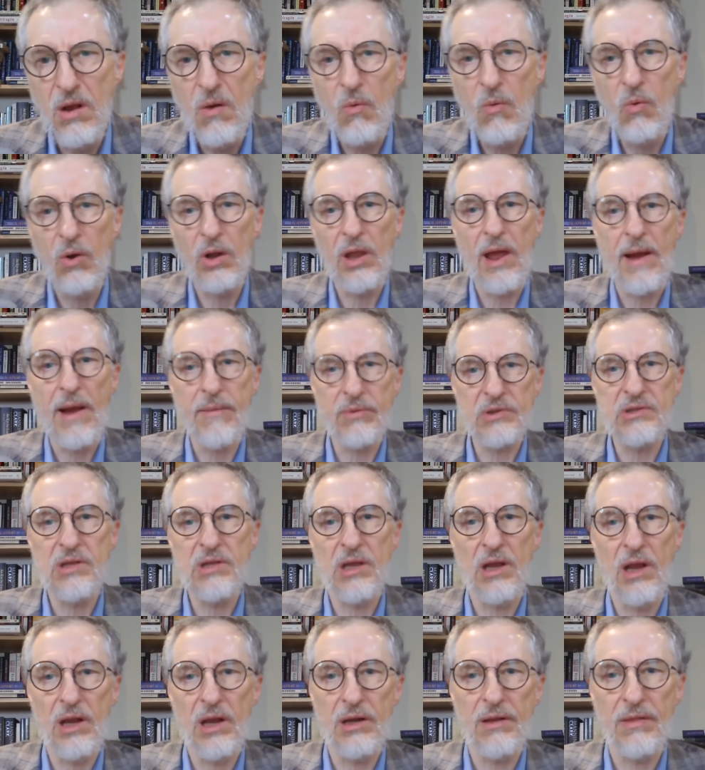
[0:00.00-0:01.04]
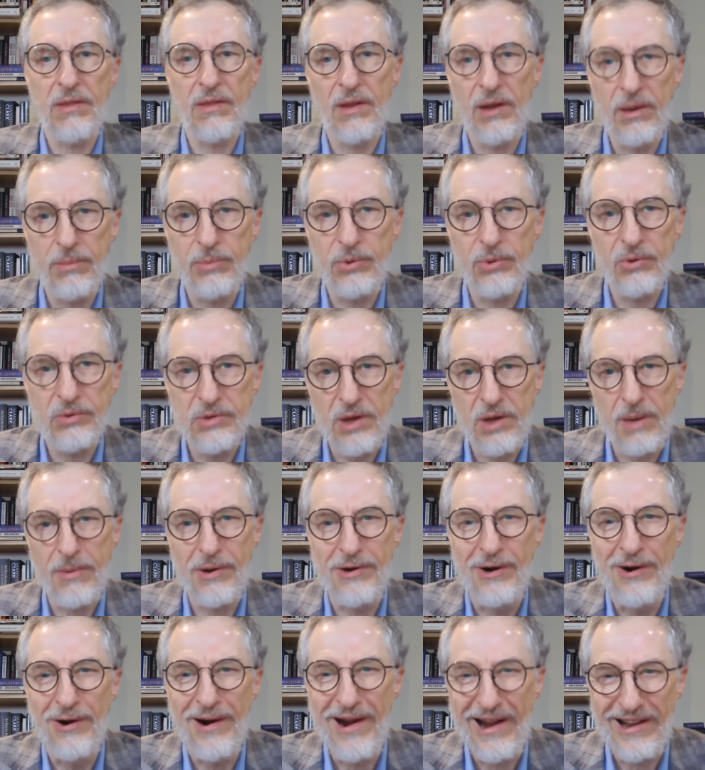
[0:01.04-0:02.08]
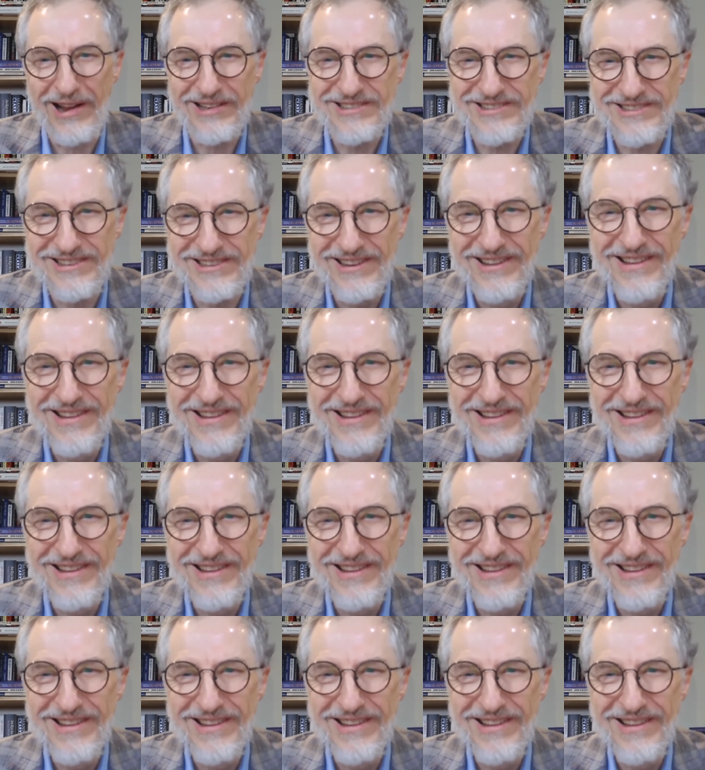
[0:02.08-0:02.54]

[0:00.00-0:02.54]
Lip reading: Well, that was the end of the Liberal Democrats.